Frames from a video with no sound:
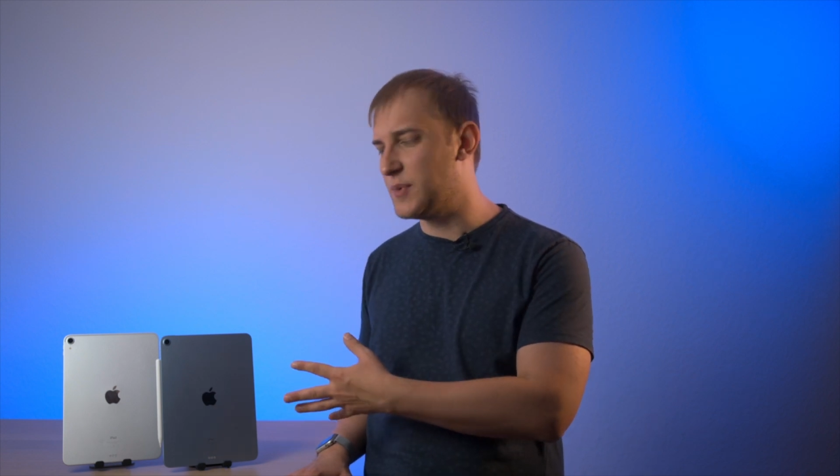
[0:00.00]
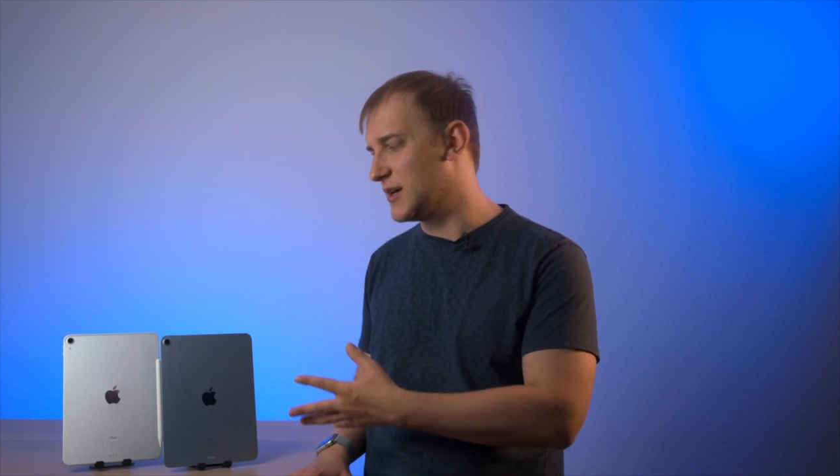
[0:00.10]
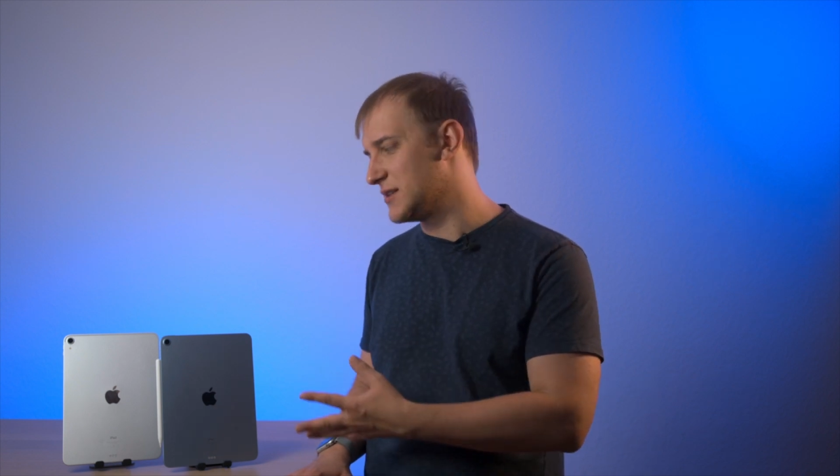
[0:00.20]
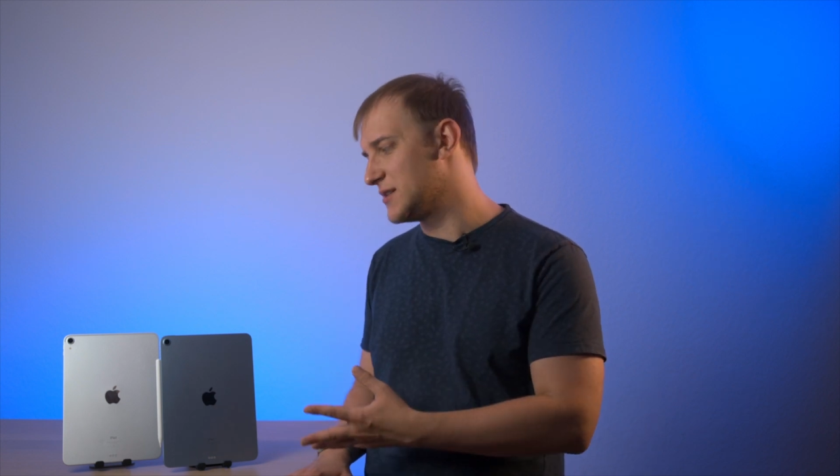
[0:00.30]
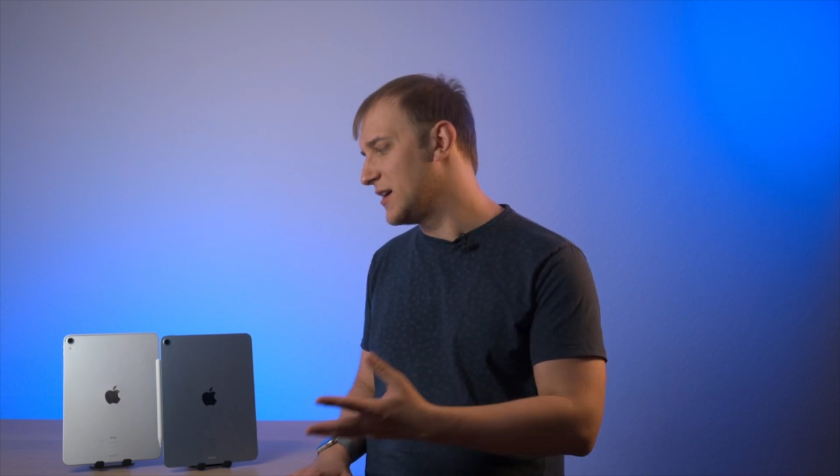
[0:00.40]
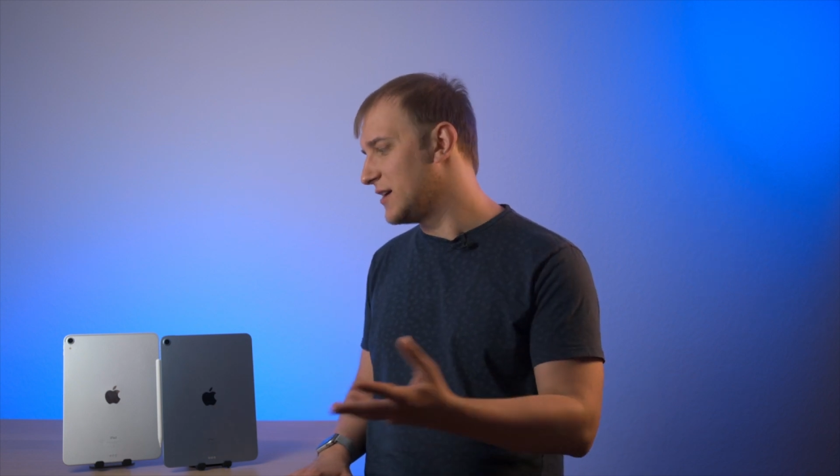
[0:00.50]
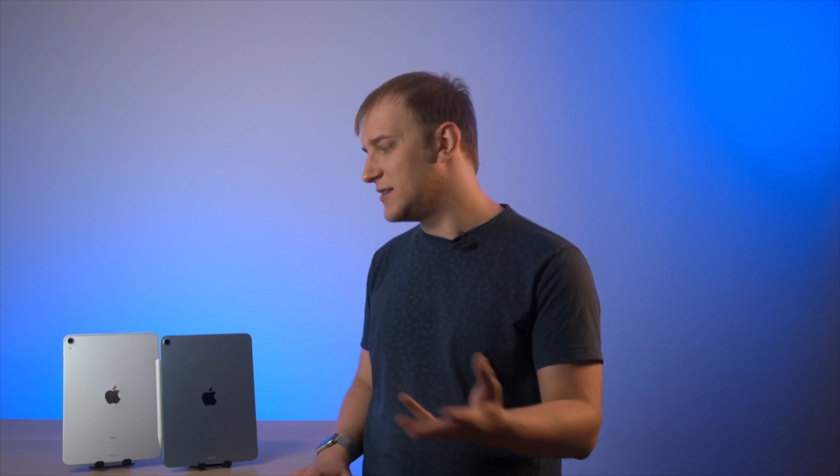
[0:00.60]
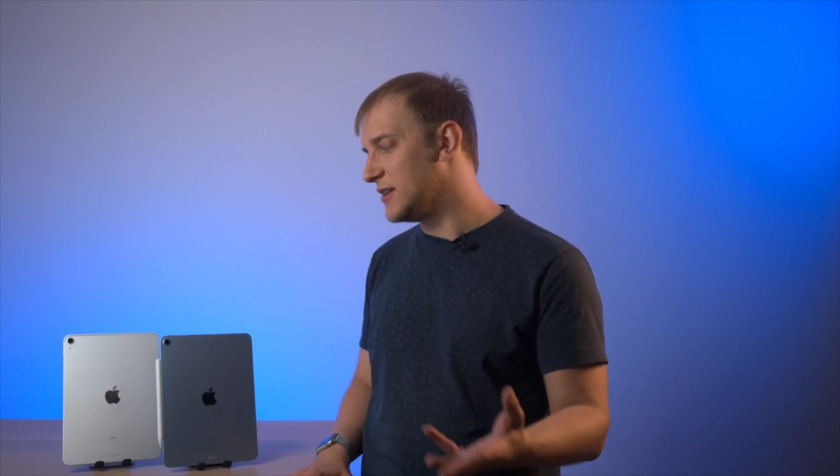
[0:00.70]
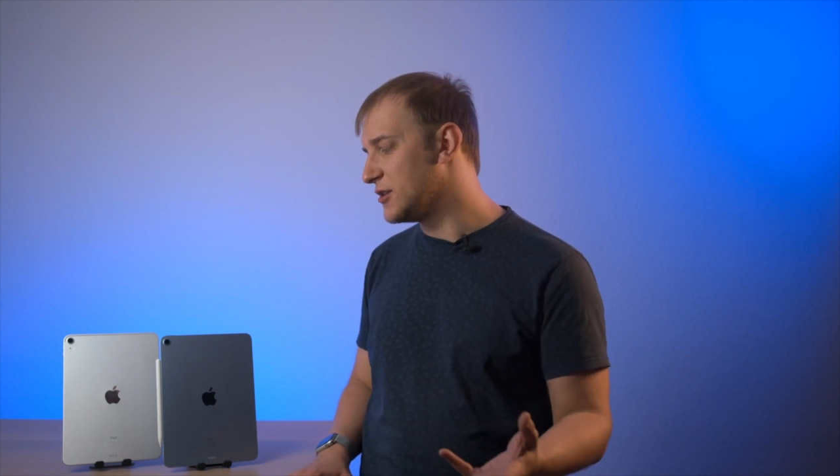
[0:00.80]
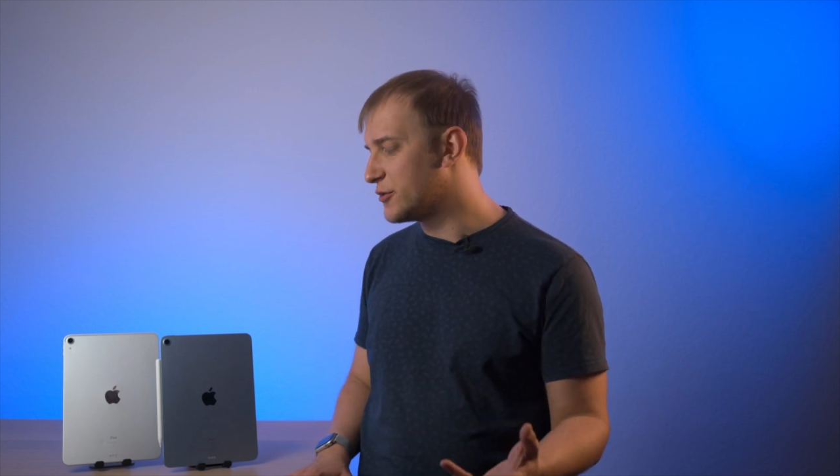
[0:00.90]
but
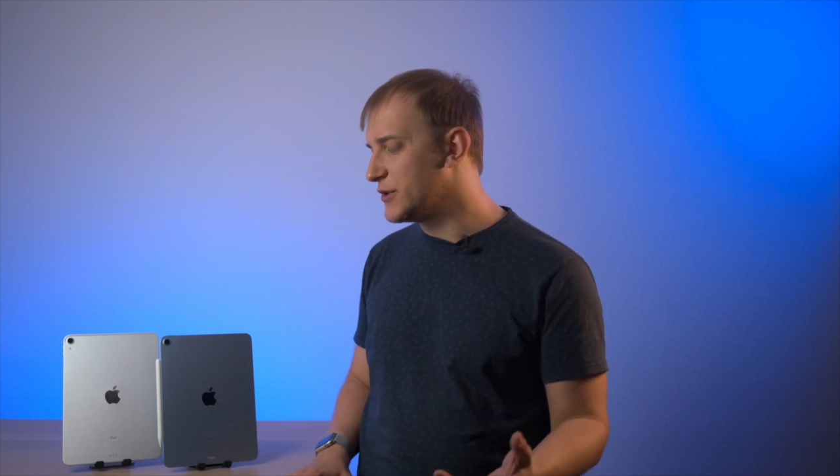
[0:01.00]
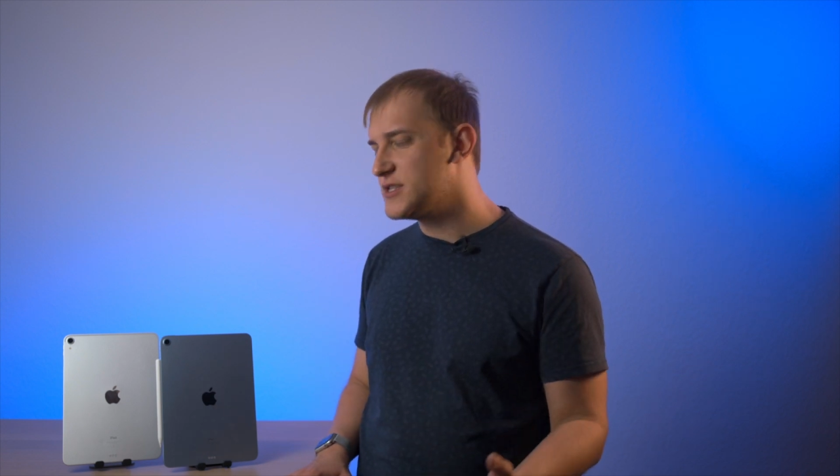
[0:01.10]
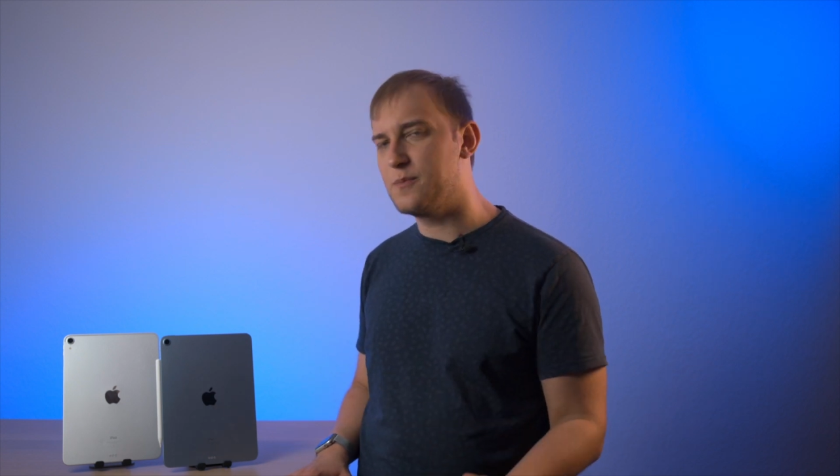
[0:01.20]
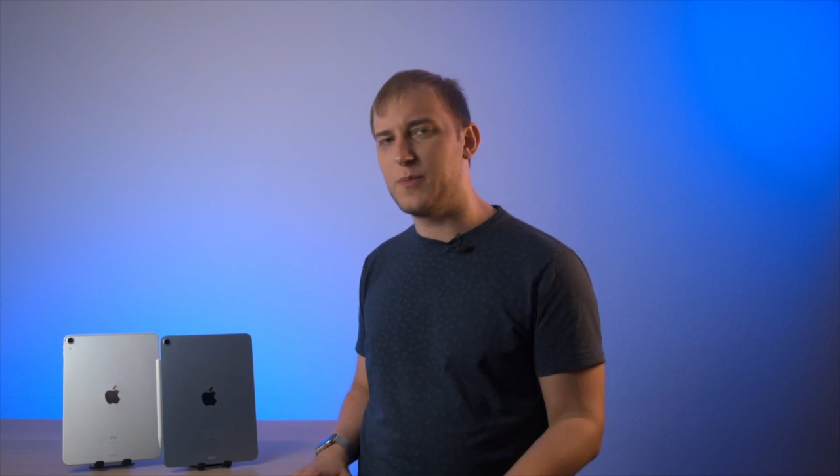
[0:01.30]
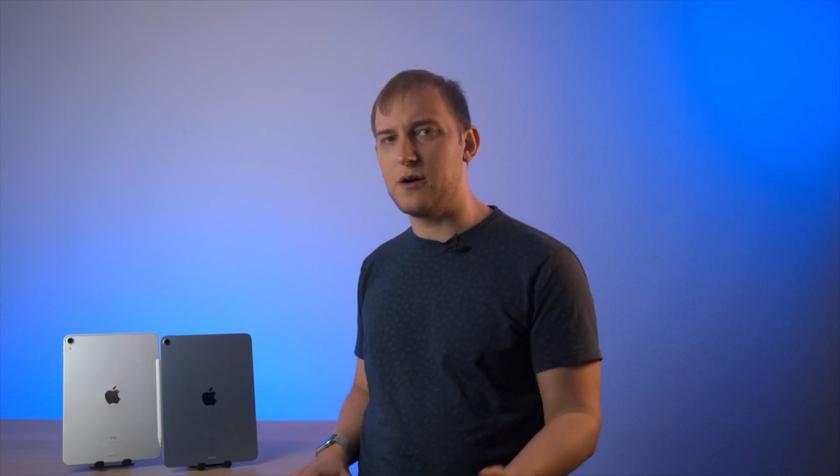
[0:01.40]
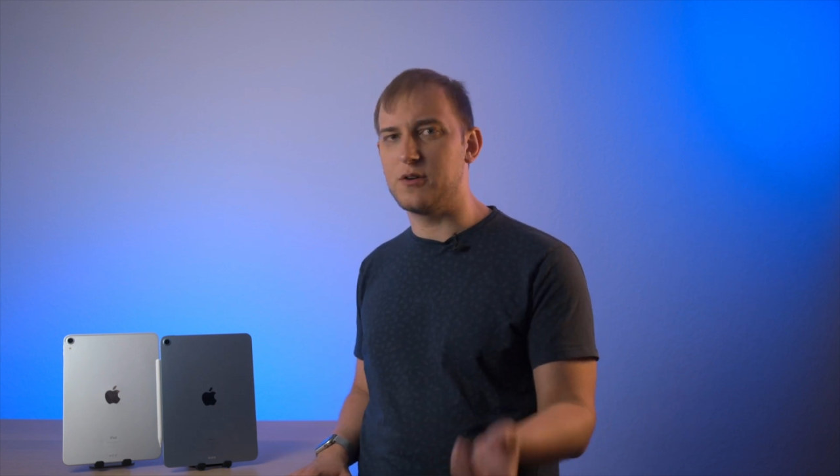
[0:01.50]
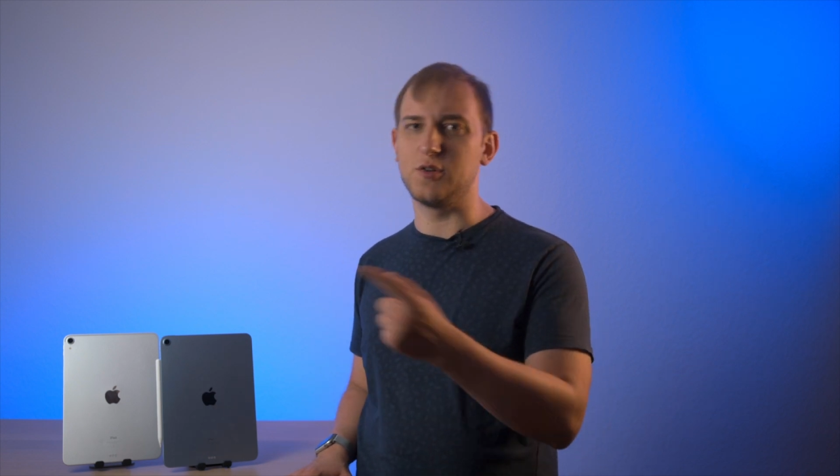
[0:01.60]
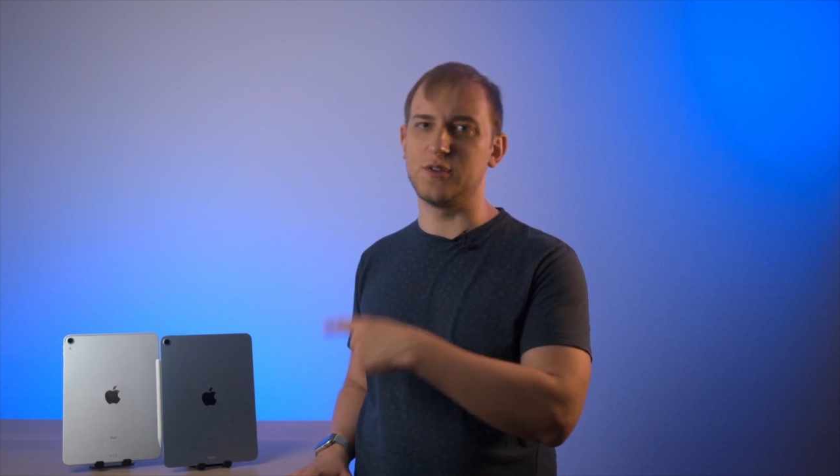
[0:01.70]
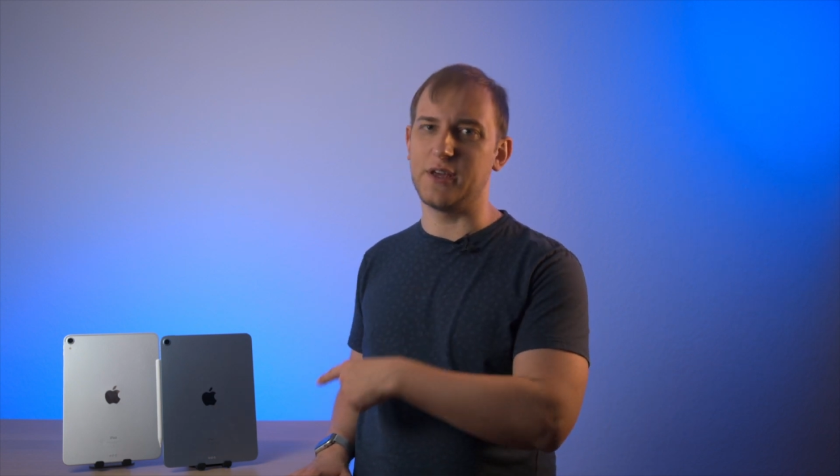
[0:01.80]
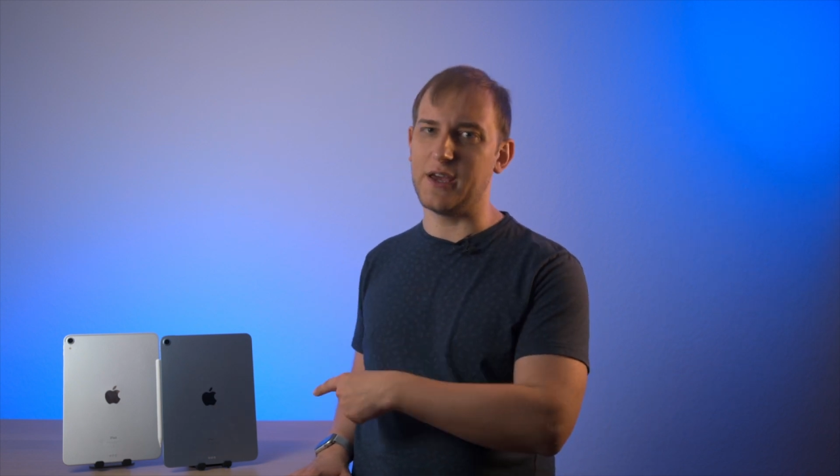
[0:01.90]
they decreased the power
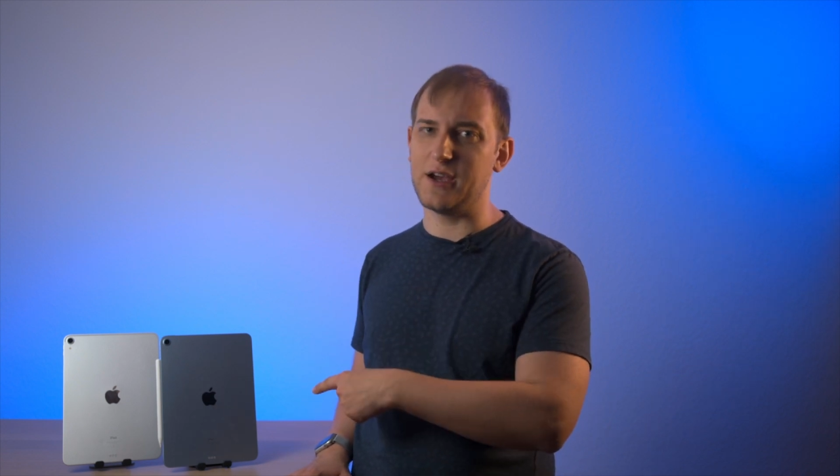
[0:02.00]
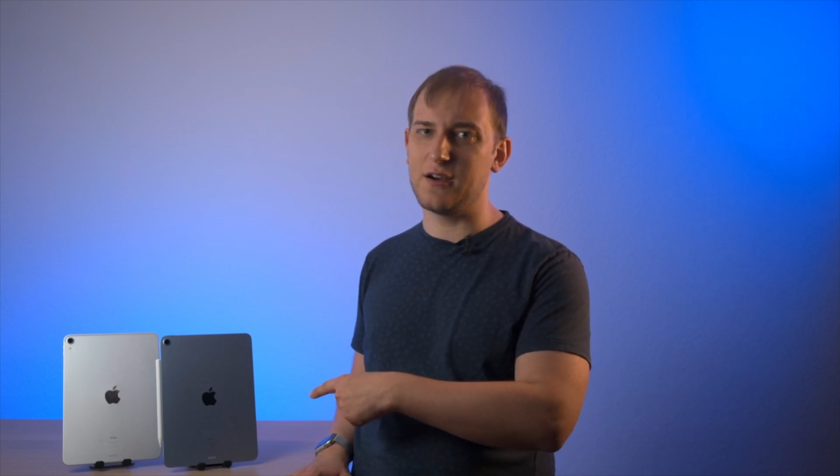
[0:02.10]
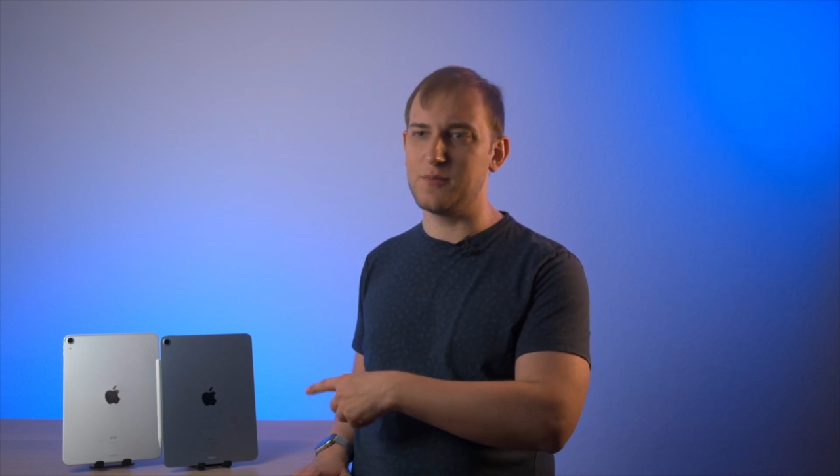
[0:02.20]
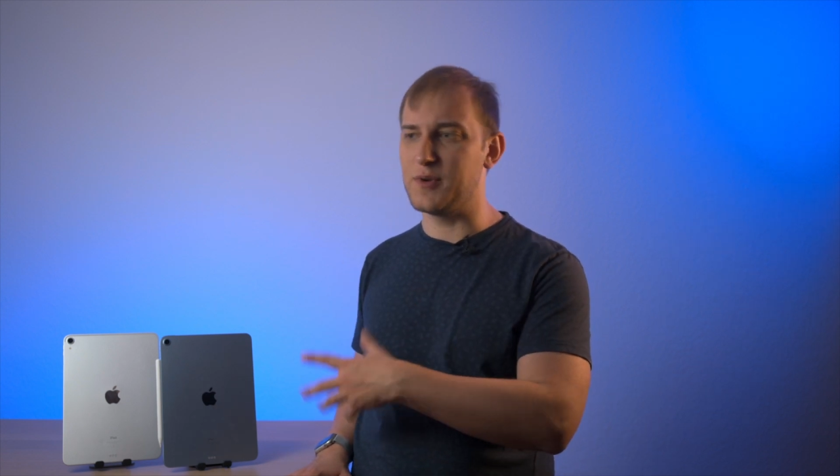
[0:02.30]
on the Air